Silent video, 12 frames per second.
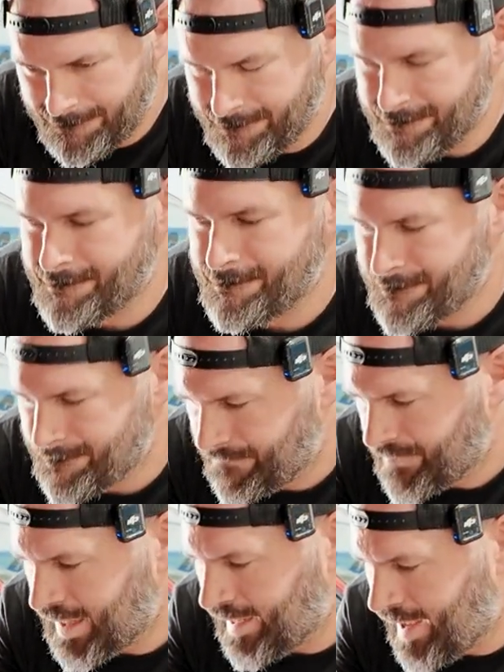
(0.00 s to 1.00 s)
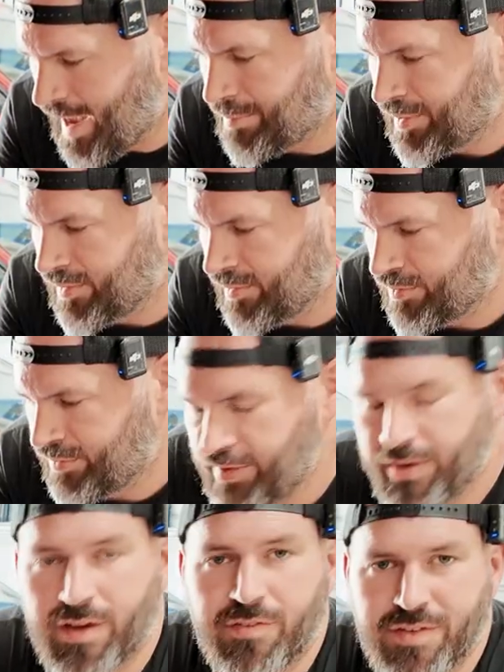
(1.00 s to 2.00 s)
Mm-hmm. And it happens
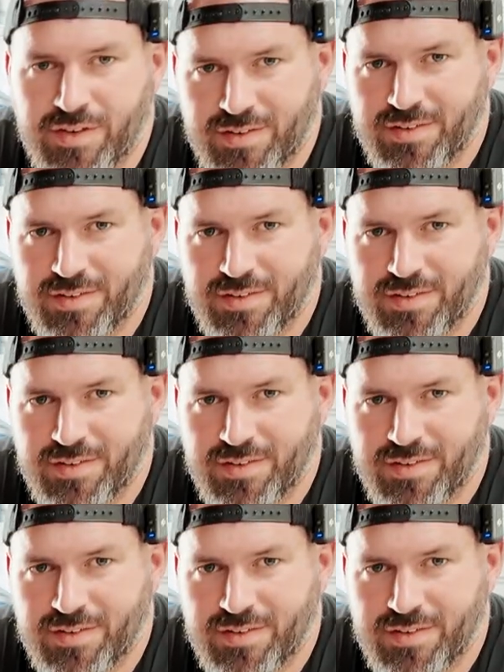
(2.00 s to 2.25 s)
very often.